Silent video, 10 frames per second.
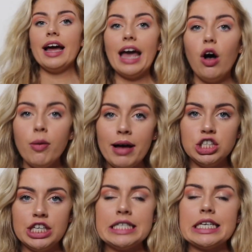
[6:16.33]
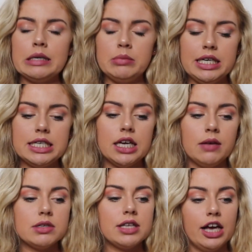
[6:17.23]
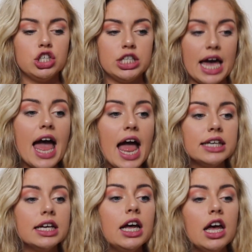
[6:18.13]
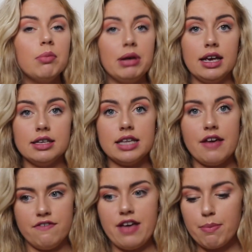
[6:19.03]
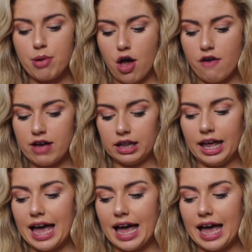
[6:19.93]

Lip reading: I get all my jeans in a medium slash 10 because they fit perfectly.